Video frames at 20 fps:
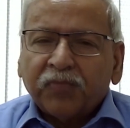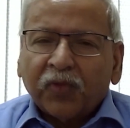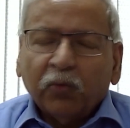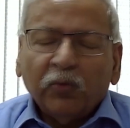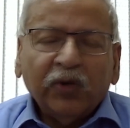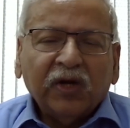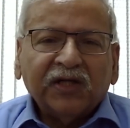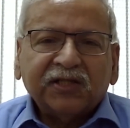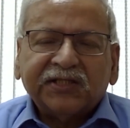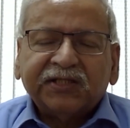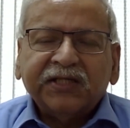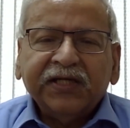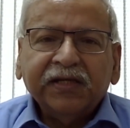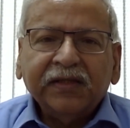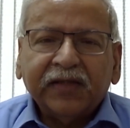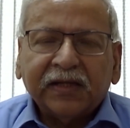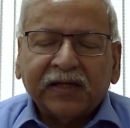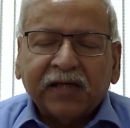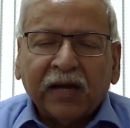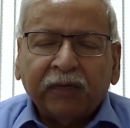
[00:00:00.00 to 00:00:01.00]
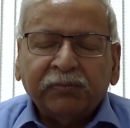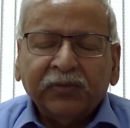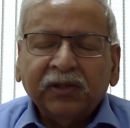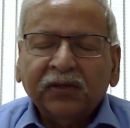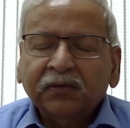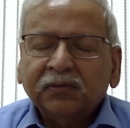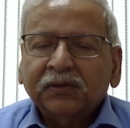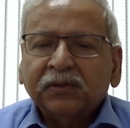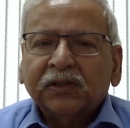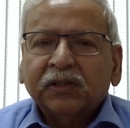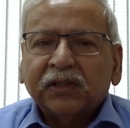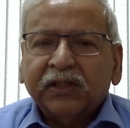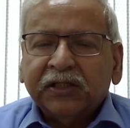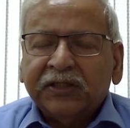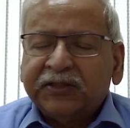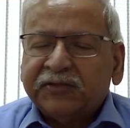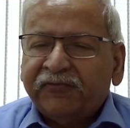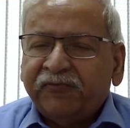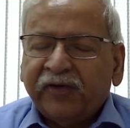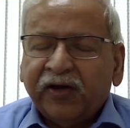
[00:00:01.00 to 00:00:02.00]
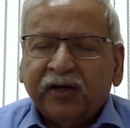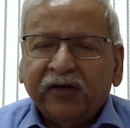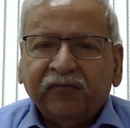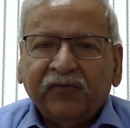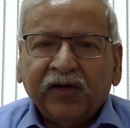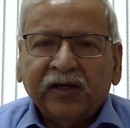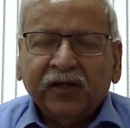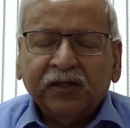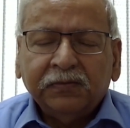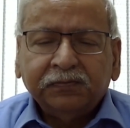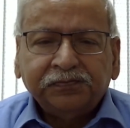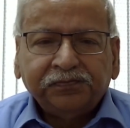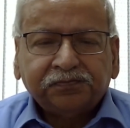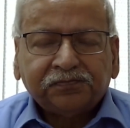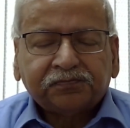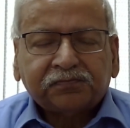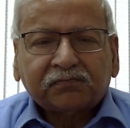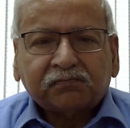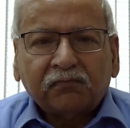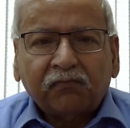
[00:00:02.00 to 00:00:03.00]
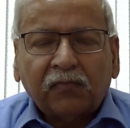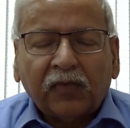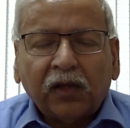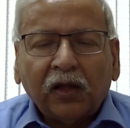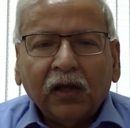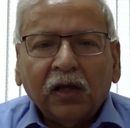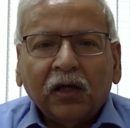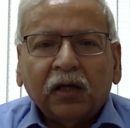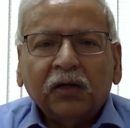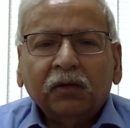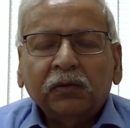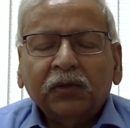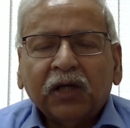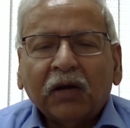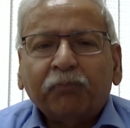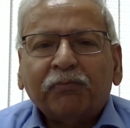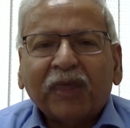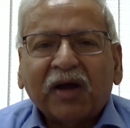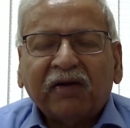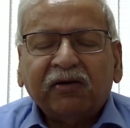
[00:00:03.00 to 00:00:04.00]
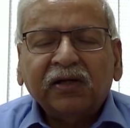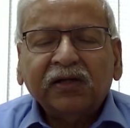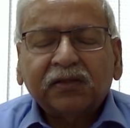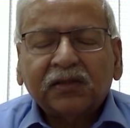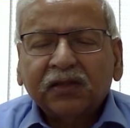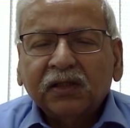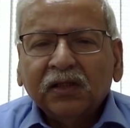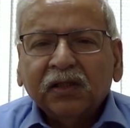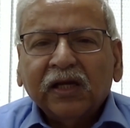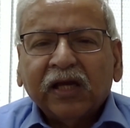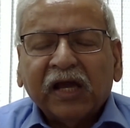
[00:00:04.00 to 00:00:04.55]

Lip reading: We are seeing that happen. It's very, very apparent.